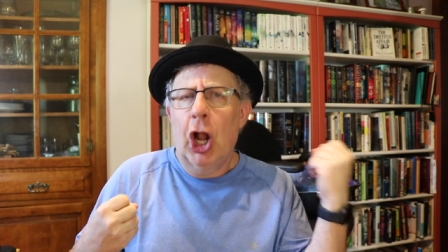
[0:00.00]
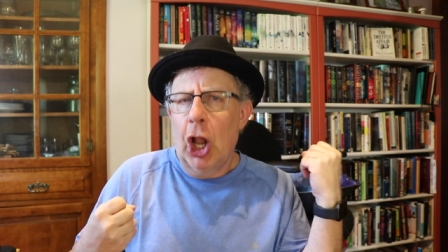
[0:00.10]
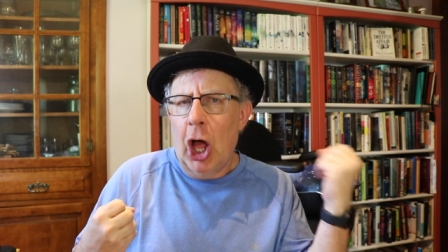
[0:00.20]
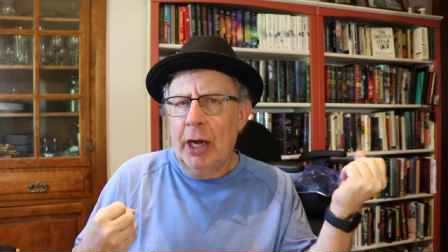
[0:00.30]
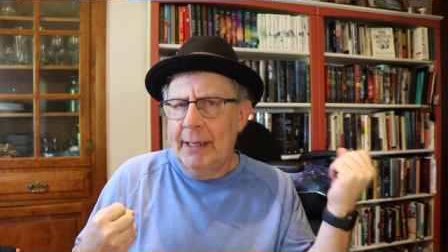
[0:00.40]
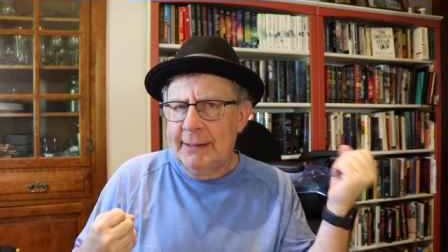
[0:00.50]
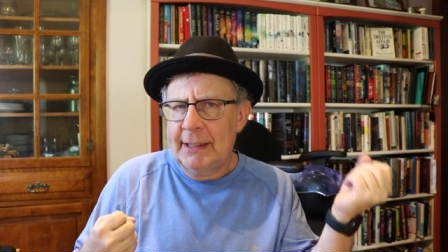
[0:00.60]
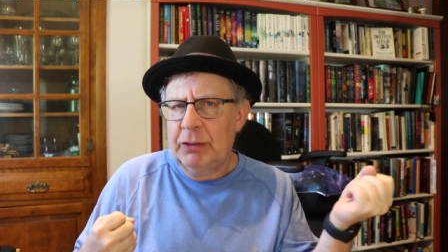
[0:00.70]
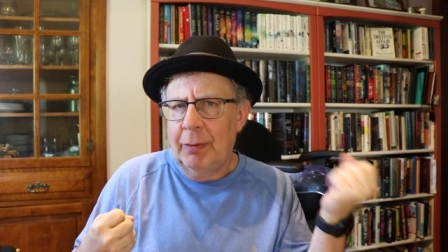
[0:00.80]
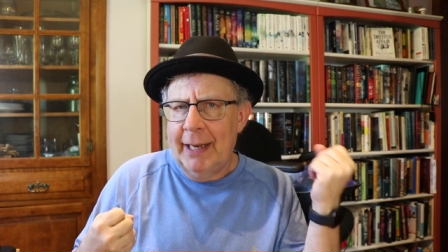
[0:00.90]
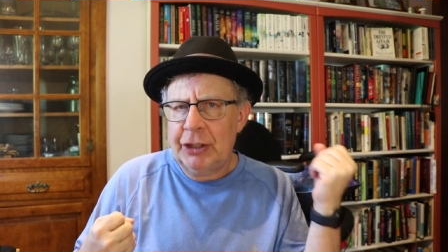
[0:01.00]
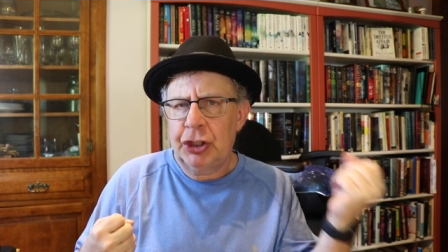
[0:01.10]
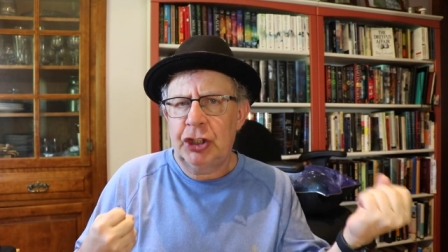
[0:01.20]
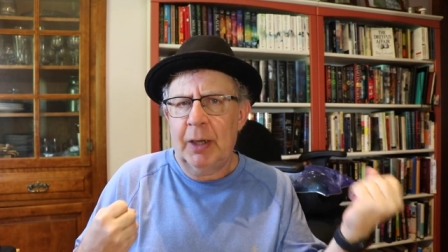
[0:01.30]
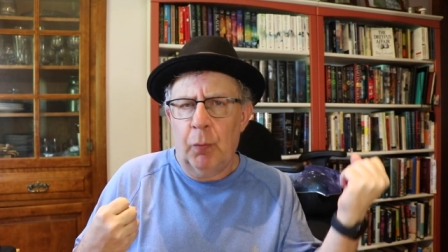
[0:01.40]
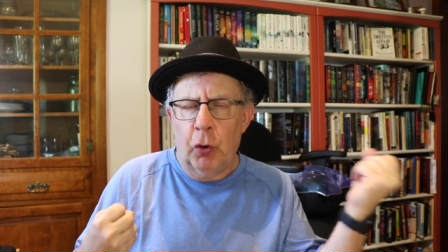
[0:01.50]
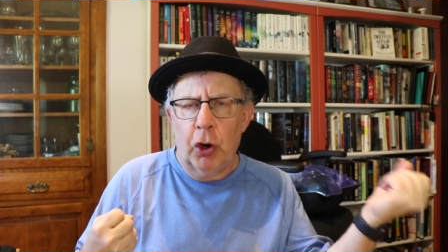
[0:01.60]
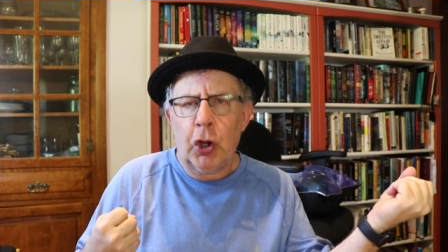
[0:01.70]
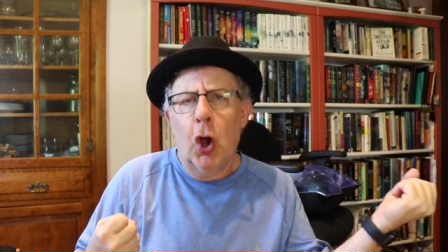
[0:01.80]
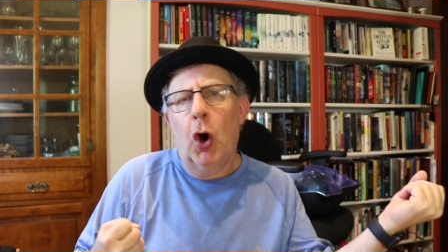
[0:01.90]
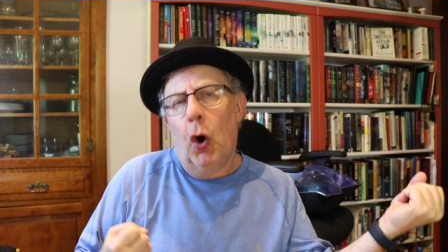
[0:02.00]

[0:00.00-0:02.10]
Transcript: long-distance relationship work?